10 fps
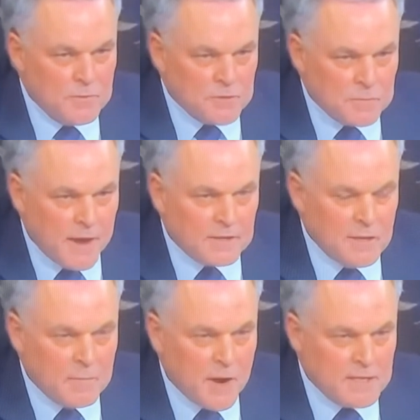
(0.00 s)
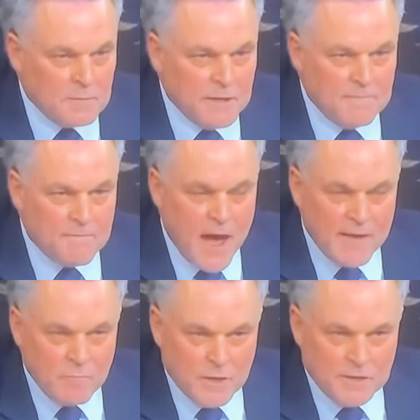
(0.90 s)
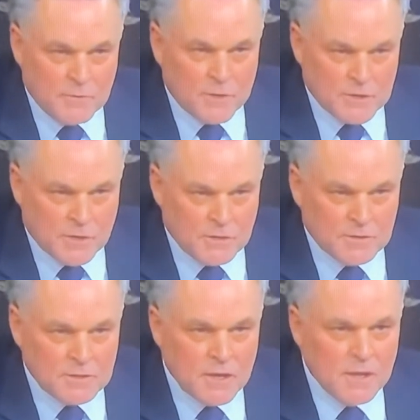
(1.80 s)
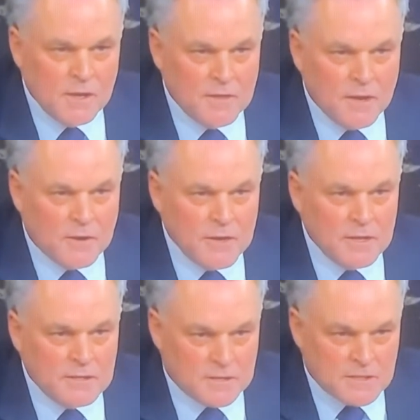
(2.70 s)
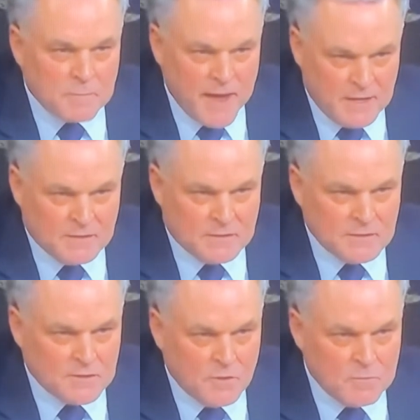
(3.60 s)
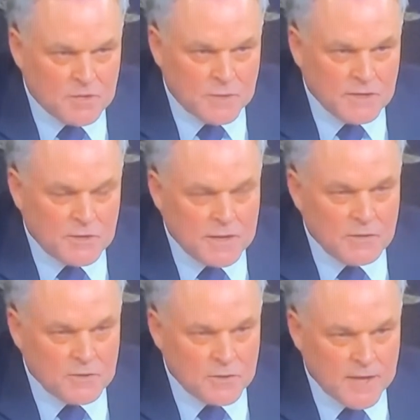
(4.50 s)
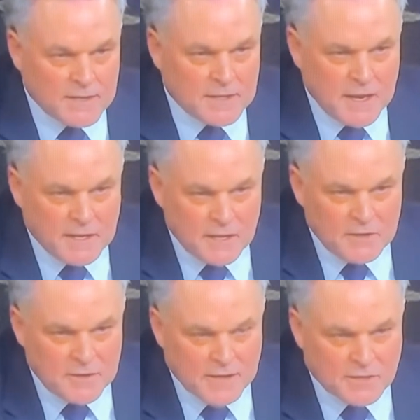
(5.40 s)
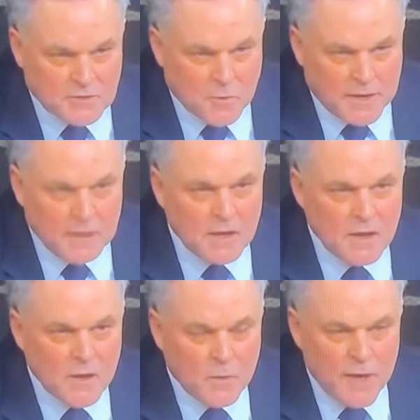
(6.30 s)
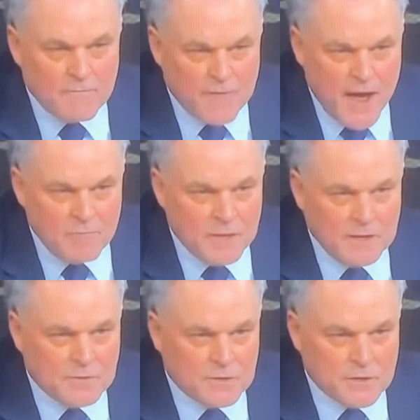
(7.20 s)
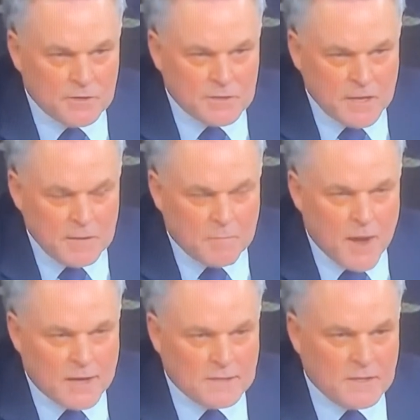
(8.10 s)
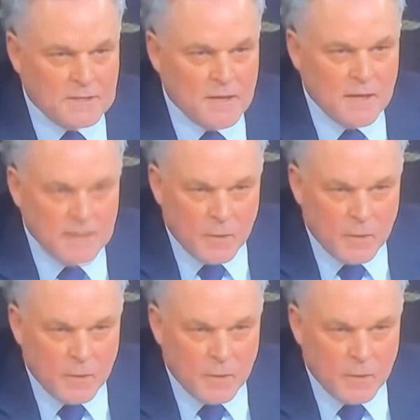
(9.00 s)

with respect to the approximately 5 million returns that are in suspense. So between 2019 and 2020, we have 5 million returns in process